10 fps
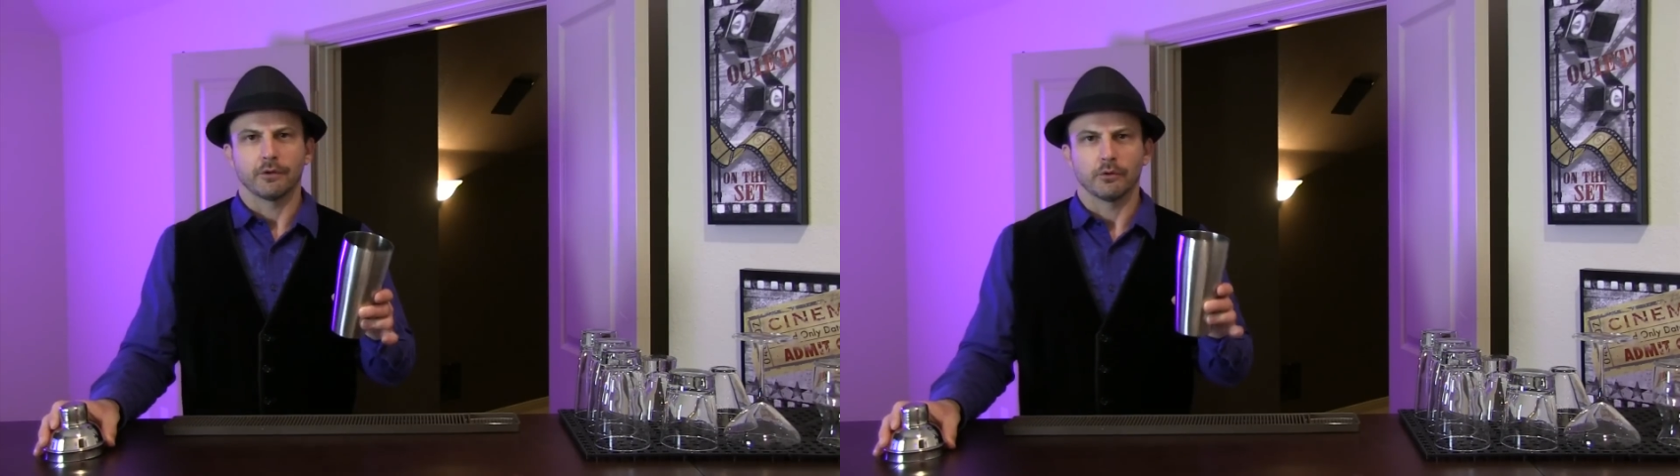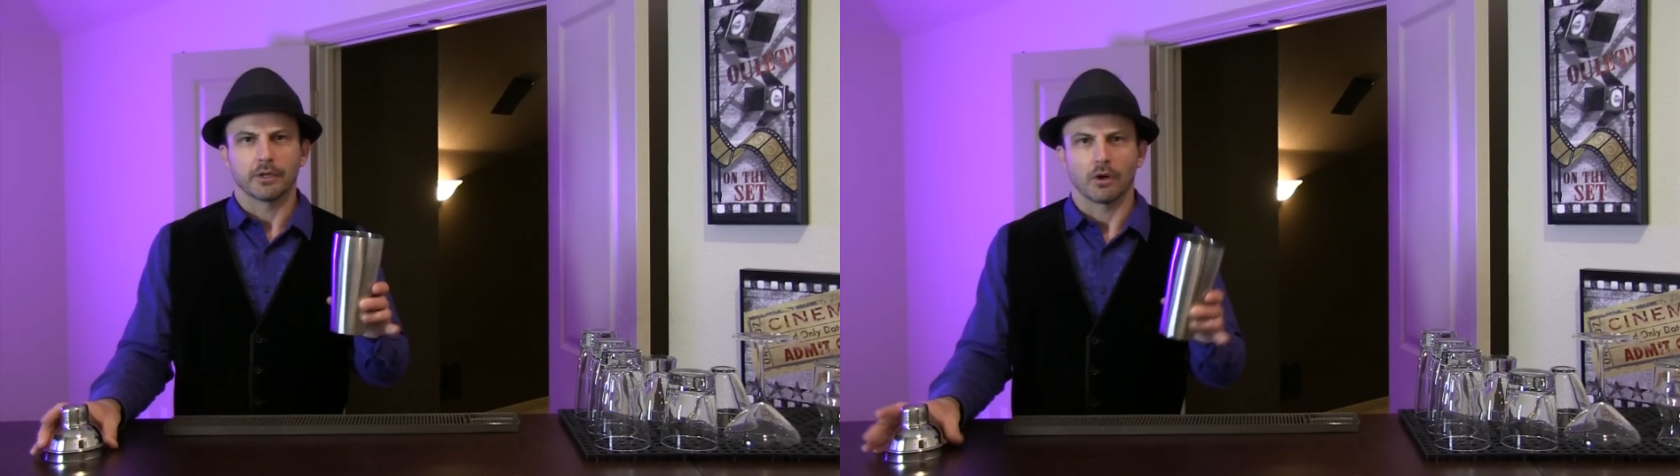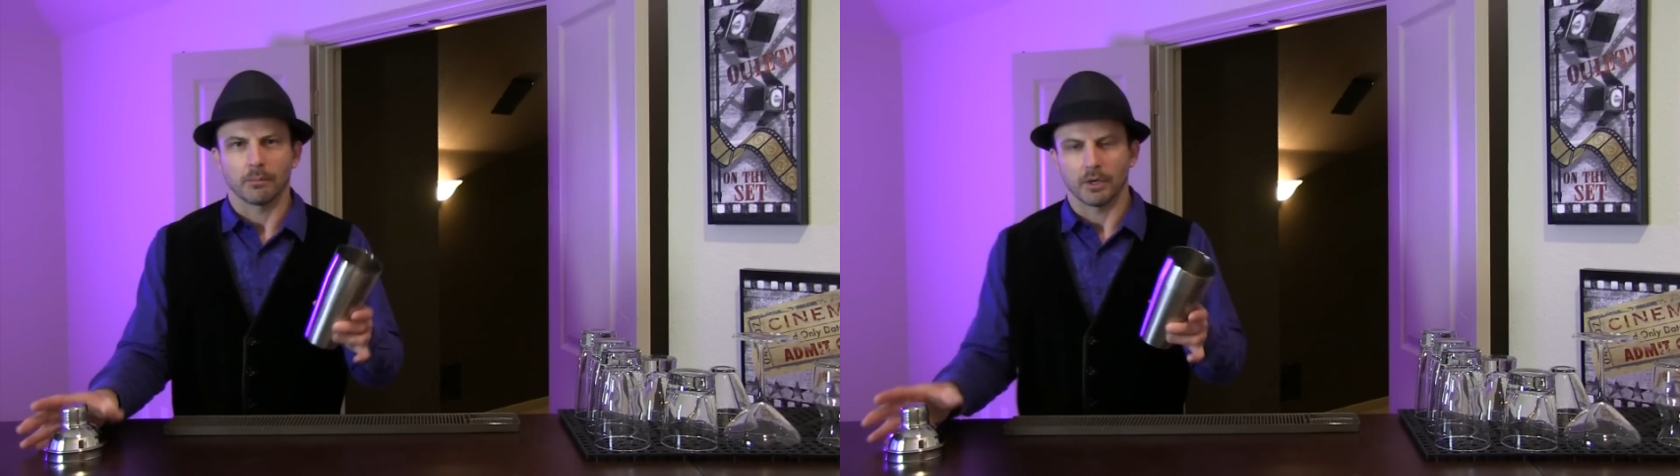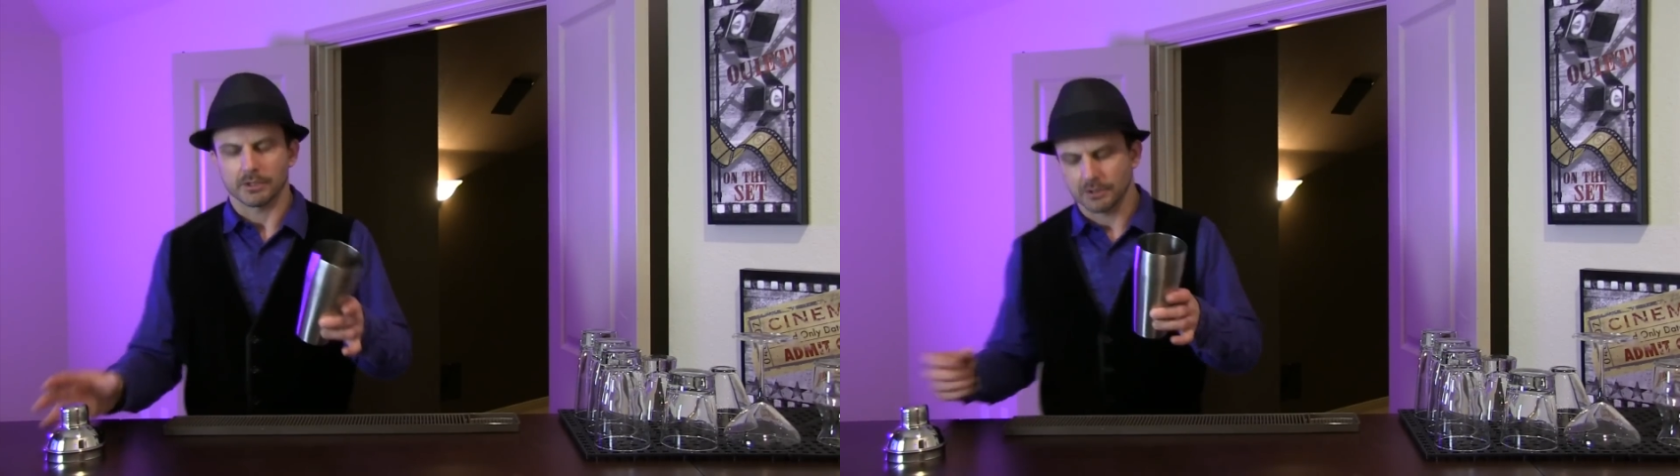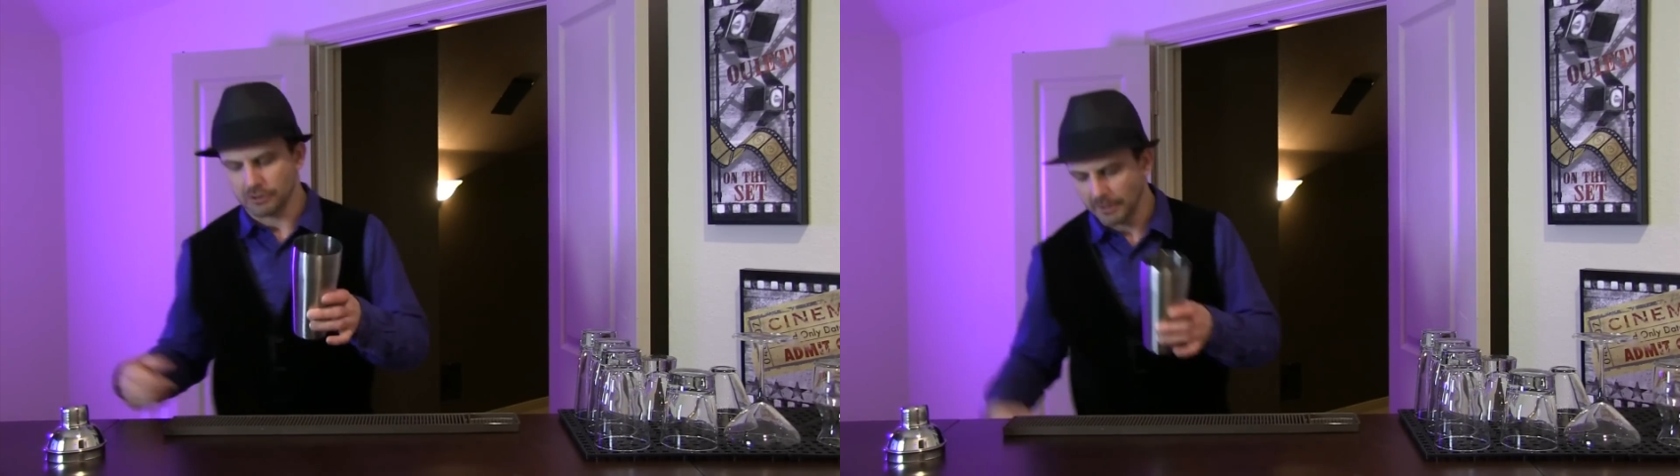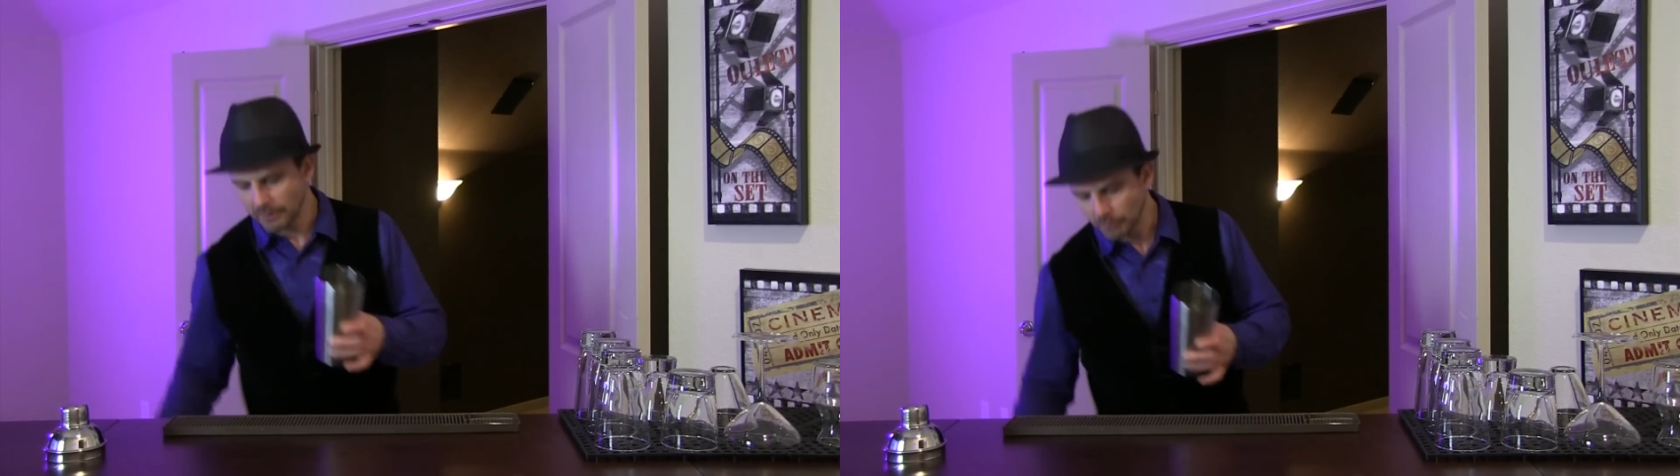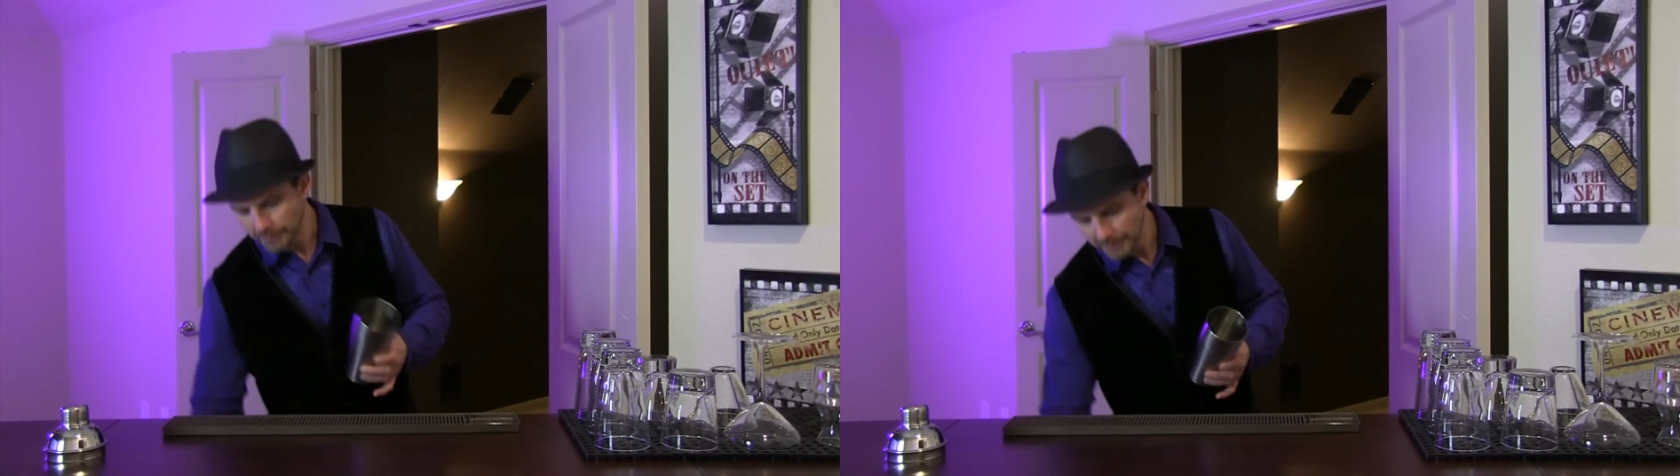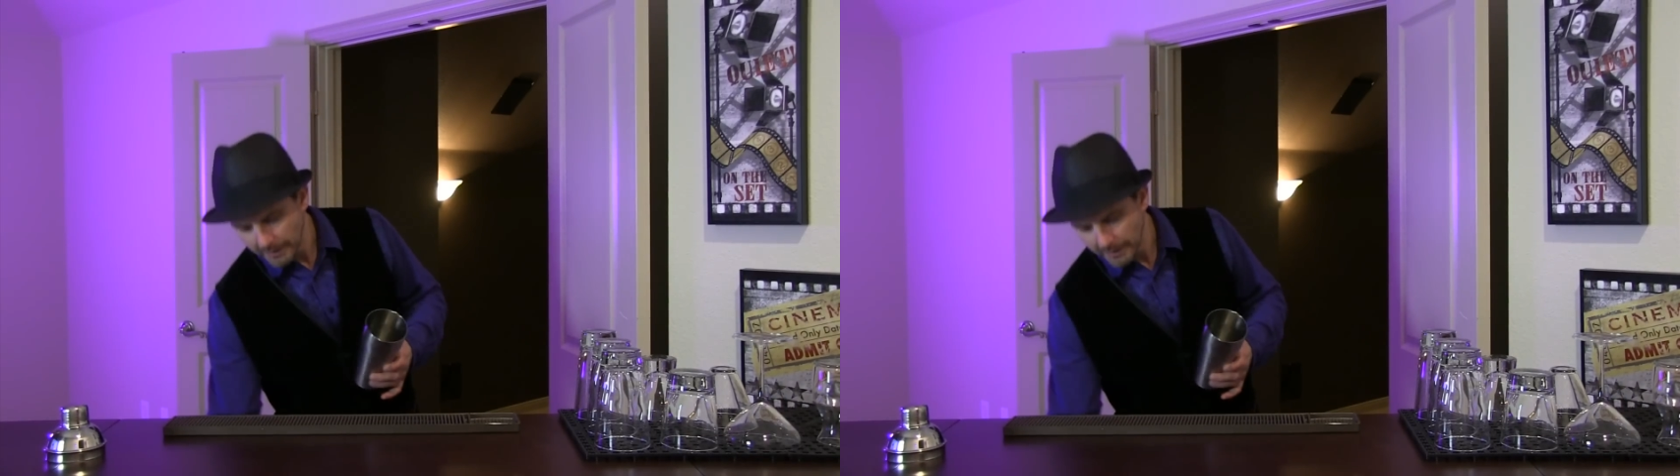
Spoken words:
filling our Boston shaker with